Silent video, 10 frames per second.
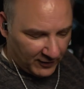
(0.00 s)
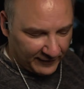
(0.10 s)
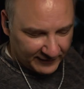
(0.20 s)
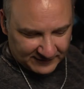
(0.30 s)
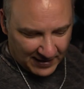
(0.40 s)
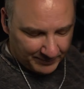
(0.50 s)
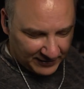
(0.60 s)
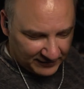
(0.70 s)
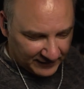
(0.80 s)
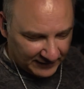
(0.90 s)
on the top
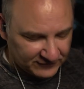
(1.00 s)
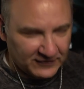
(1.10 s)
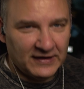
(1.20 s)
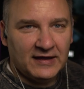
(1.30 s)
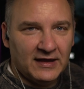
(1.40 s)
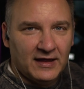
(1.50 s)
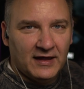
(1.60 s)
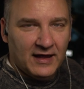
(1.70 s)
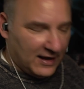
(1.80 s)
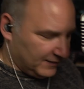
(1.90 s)
end of these.
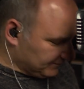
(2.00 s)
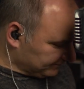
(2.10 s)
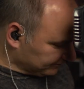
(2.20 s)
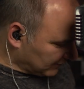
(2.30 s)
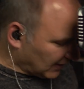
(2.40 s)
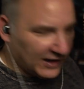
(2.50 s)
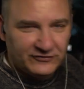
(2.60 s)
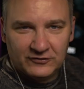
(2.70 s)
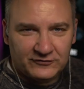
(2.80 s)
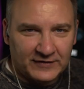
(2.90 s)
I
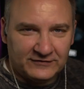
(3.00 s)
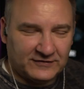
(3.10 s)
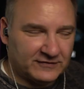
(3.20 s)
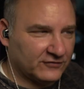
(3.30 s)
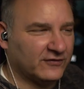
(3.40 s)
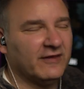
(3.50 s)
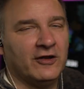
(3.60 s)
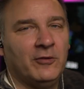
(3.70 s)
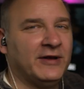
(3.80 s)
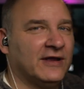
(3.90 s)
do sense that there's a
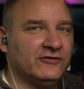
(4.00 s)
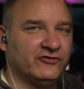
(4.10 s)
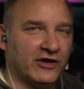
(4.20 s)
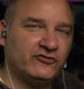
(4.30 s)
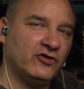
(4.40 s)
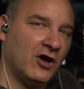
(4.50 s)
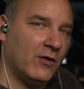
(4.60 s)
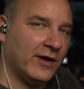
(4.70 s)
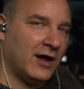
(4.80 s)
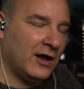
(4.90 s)
little bit of congestion
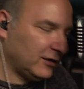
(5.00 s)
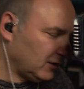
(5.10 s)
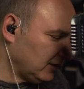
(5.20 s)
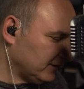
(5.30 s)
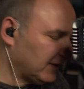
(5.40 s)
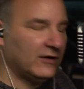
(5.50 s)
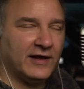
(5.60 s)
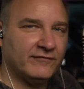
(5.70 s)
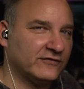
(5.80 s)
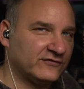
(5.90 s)
going on. They don't
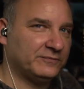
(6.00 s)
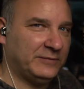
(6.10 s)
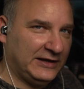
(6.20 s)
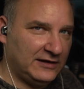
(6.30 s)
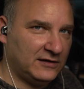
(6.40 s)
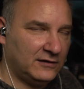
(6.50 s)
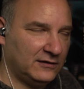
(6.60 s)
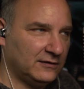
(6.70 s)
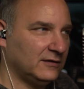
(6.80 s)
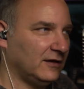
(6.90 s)
have the speed
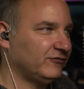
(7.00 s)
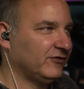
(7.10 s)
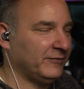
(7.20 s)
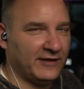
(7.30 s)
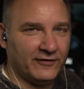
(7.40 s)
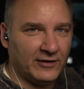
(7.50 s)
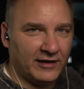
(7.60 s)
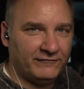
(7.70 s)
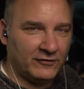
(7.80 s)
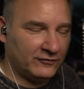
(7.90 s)
of some of the other
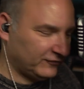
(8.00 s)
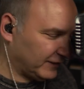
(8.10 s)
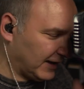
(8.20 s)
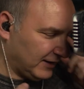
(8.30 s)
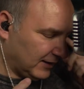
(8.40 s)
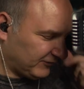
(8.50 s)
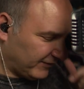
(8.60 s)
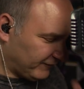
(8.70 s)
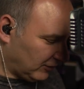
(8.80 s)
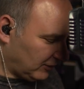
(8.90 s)
headphones, the IEMs
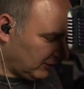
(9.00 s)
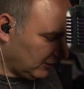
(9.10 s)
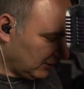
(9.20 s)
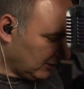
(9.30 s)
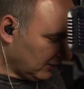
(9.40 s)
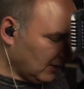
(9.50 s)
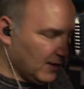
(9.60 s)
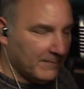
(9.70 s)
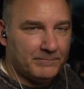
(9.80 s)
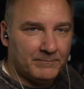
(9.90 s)
I've heard,
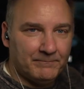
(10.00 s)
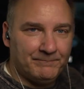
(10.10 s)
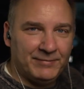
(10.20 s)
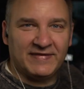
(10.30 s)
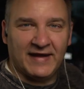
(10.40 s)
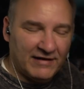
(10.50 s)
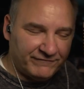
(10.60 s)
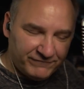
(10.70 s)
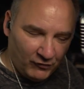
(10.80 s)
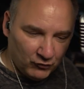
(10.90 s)
but they have
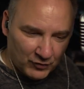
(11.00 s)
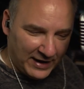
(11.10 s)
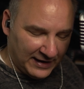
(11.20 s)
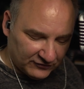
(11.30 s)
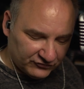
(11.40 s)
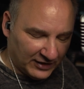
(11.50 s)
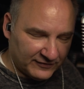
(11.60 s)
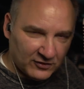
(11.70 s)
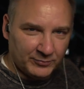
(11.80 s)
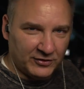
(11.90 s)
full range
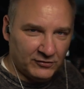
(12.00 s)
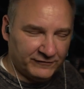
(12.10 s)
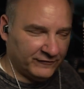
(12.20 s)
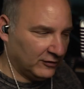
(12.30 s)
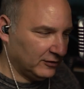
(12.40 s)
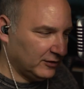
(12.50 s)
and they're beautiful.